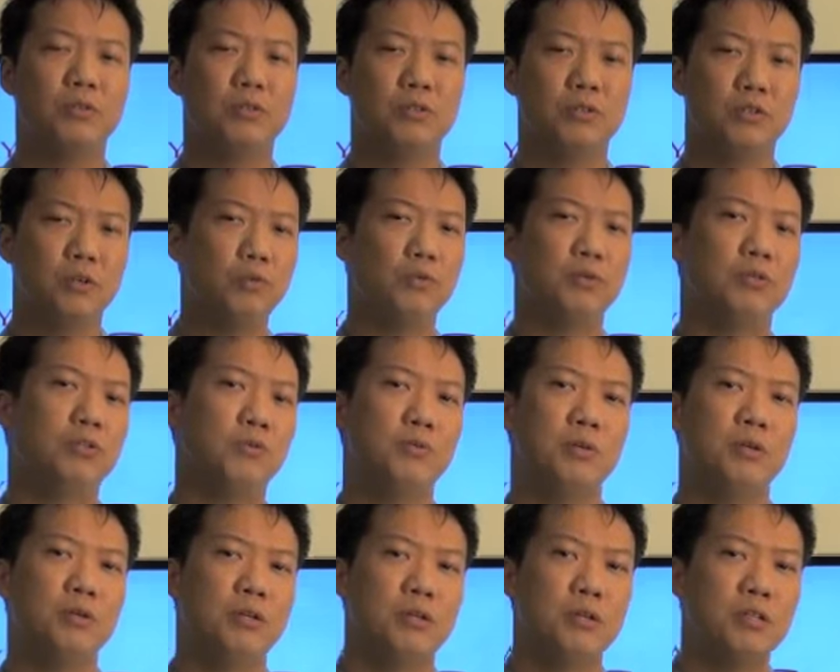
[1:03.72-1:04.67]

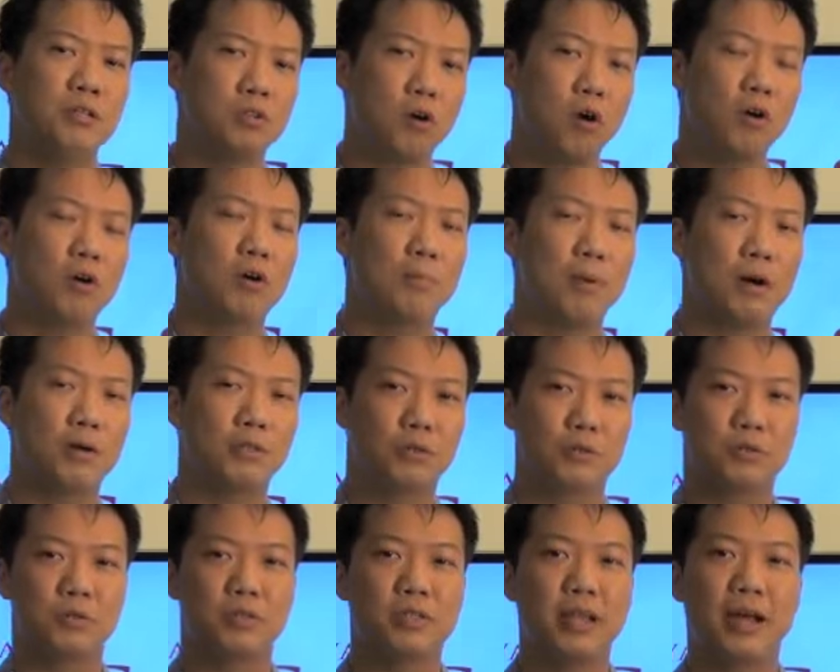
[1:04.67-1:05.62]
Joey, you didn't talk about
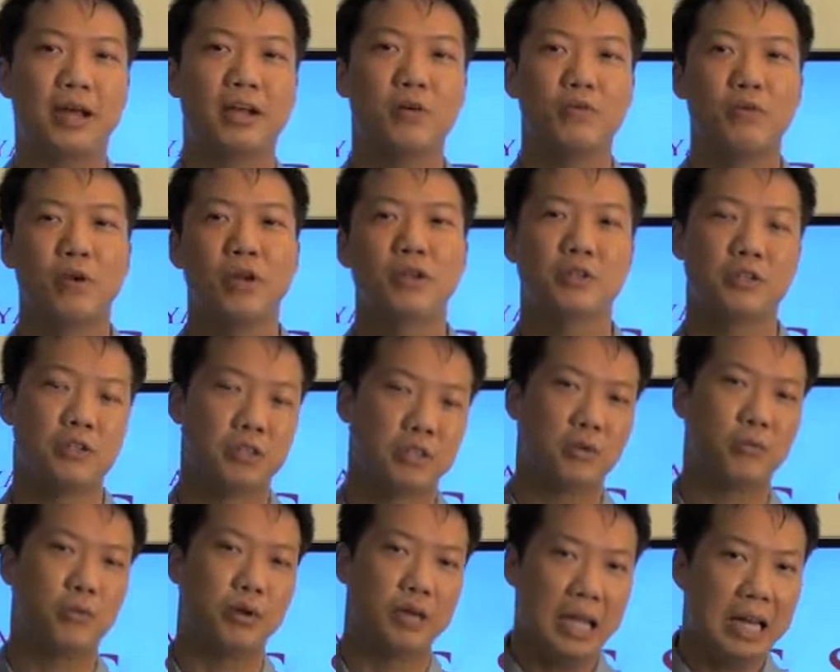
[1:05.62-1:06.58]
those decorations
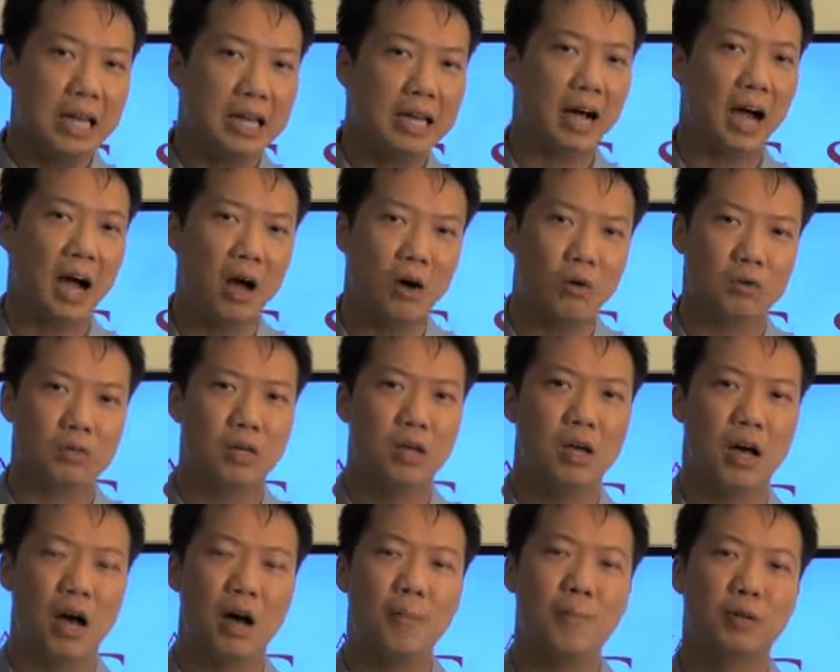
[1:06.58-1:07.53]
that were in the house.
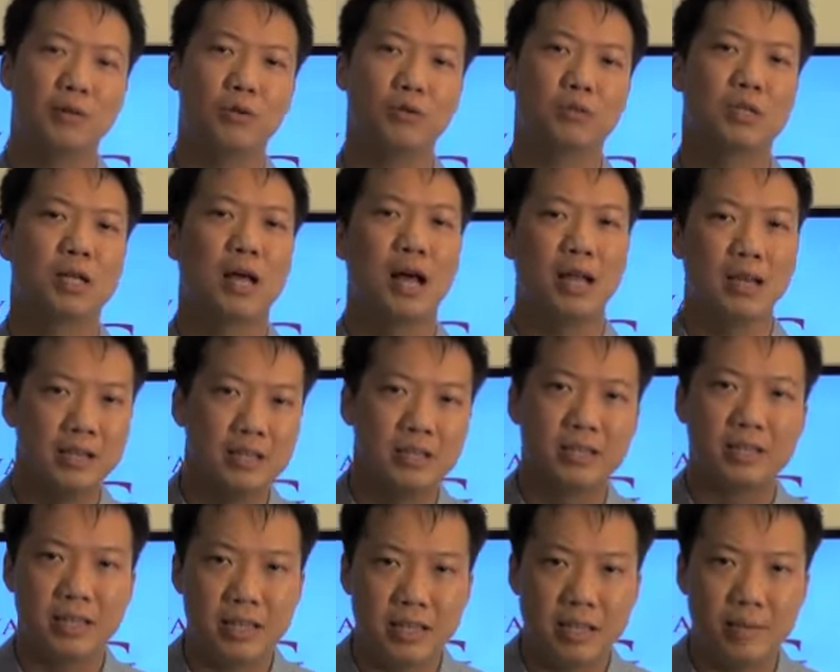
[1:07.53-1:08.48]
How about those color
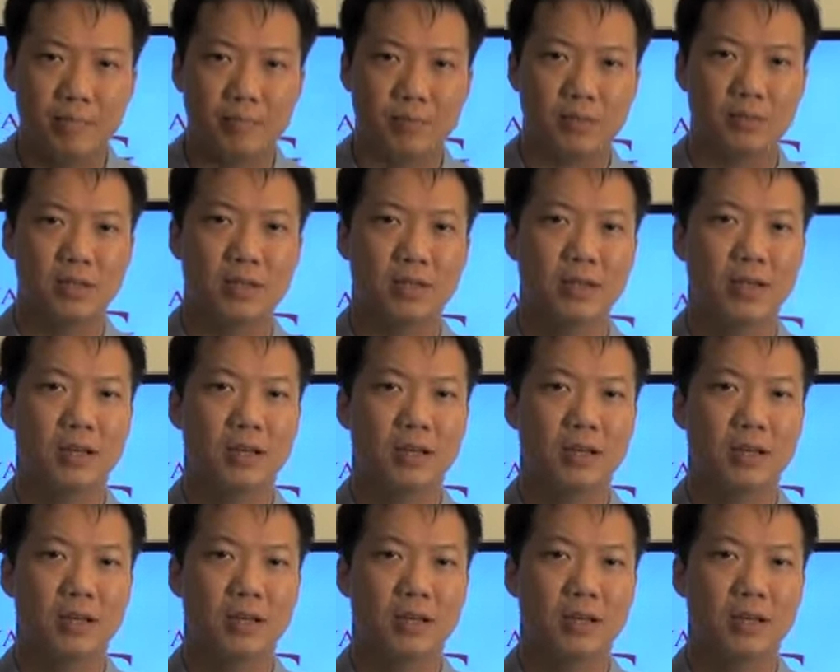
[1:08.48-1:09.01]
schemes?